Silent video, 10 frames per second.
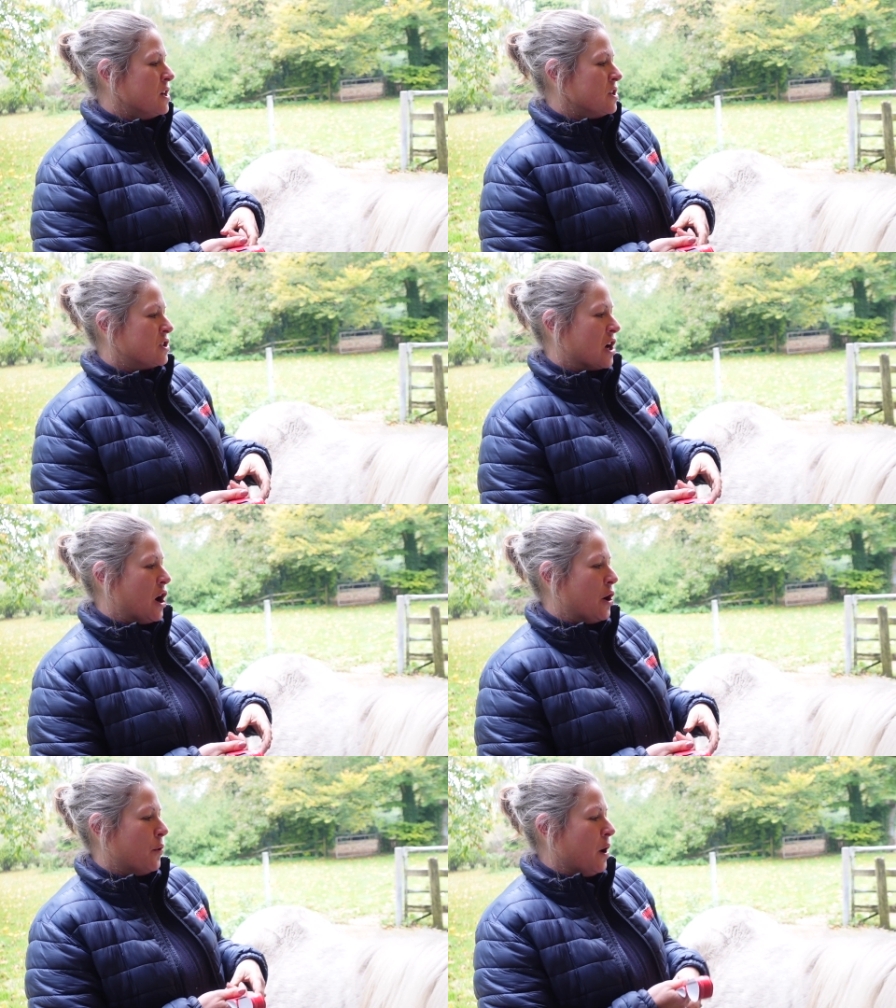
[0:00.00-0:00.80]

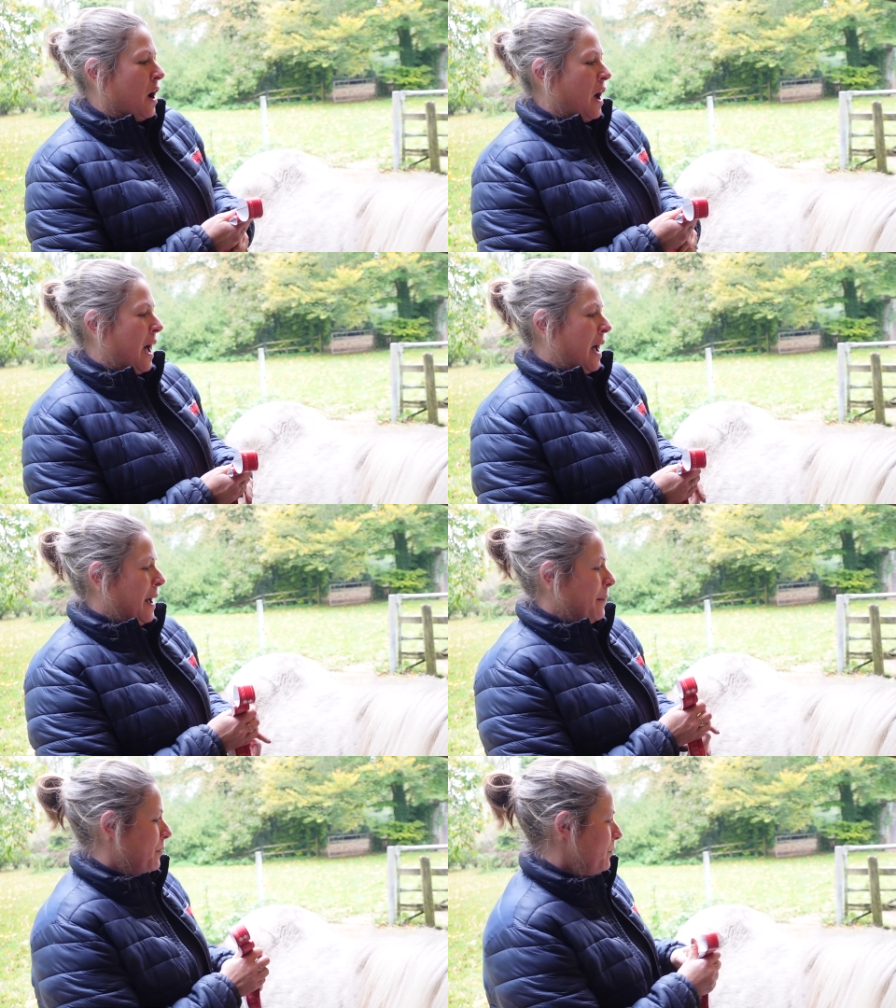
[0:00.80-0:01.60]
So
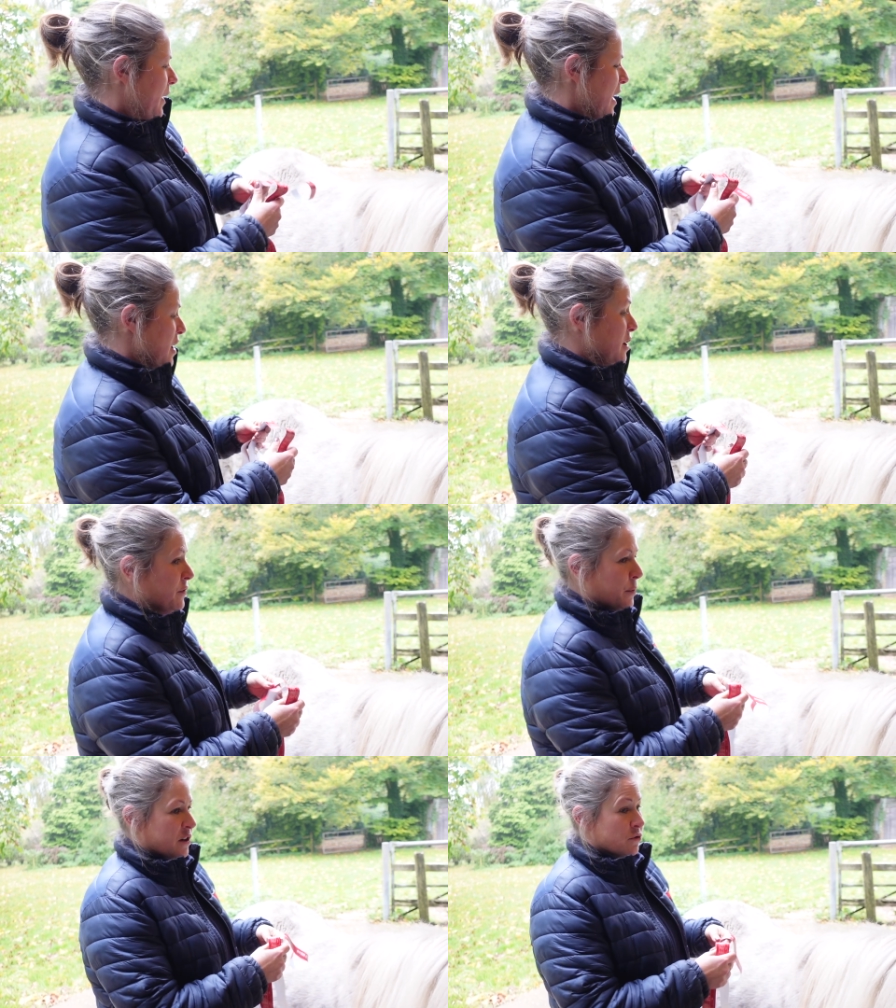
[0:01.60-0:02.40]
I know
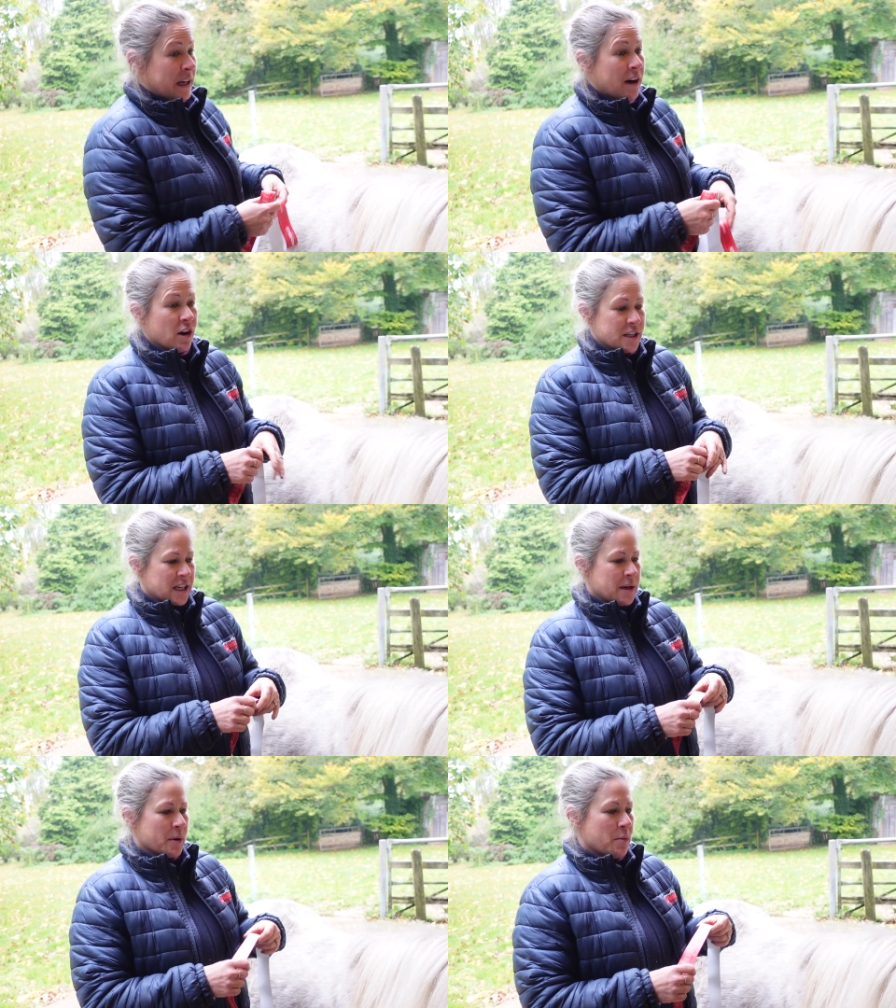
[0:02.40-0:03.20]
you've worked really hard to
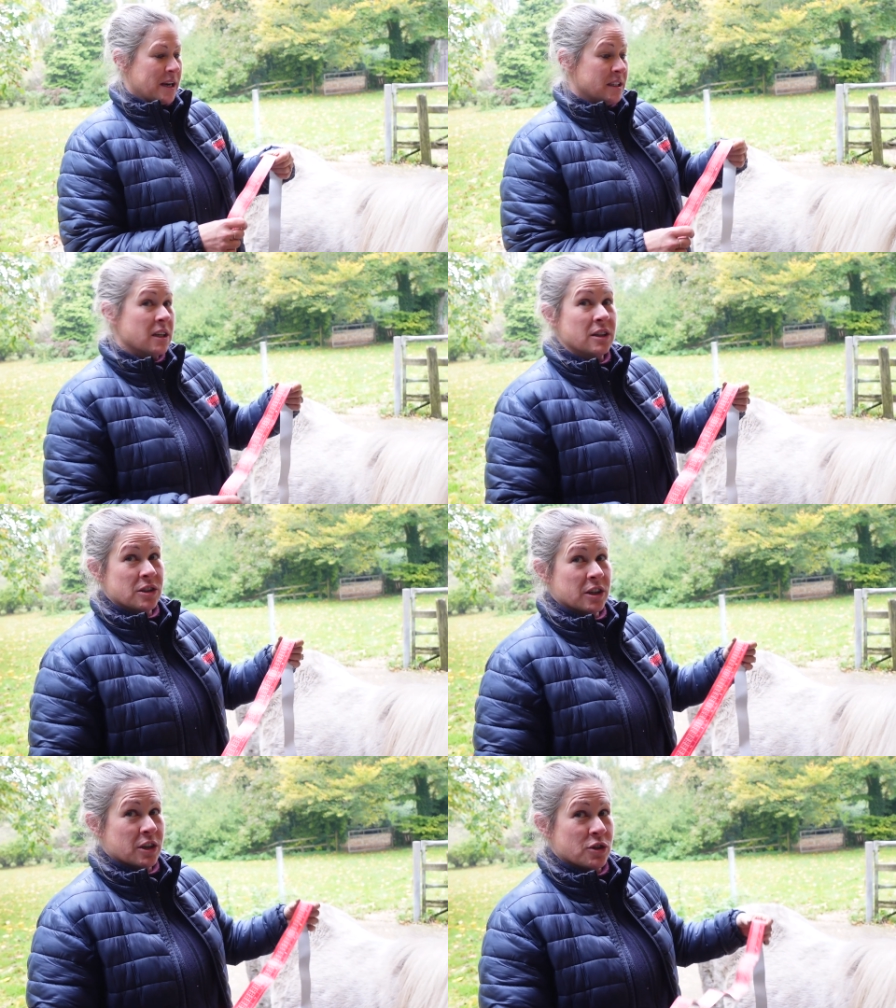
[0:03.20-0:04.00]
keep her weight
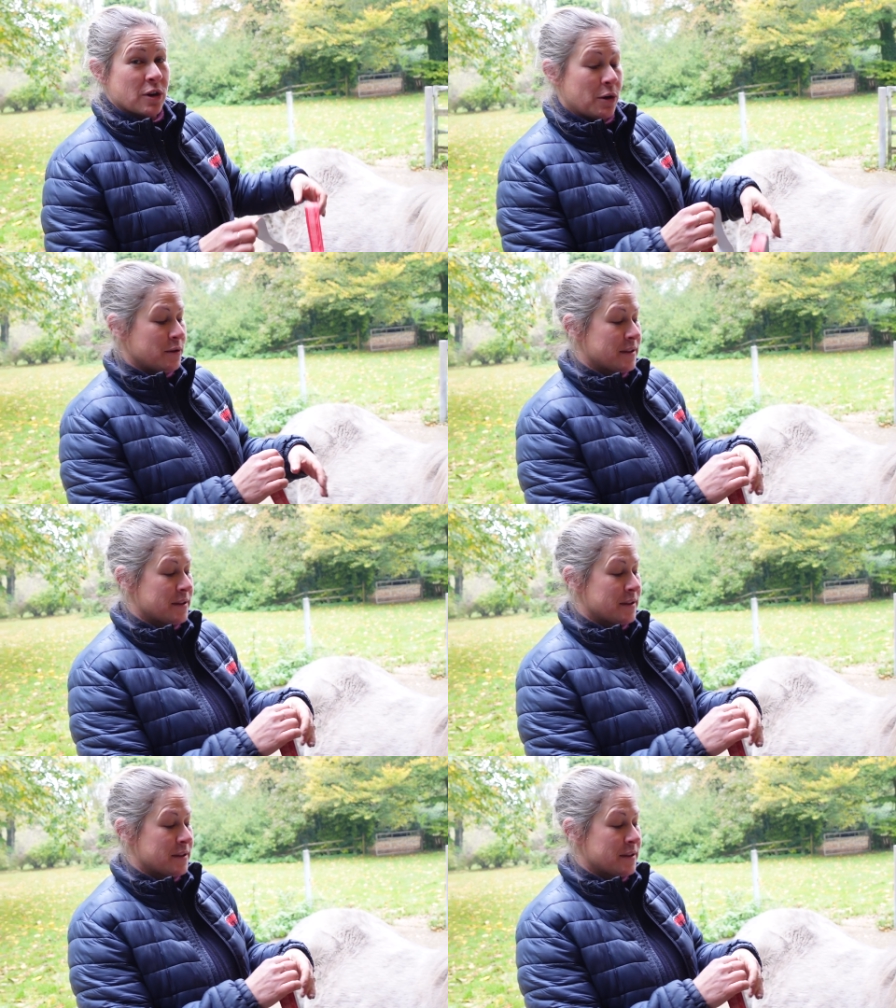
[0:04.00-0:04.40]
under control.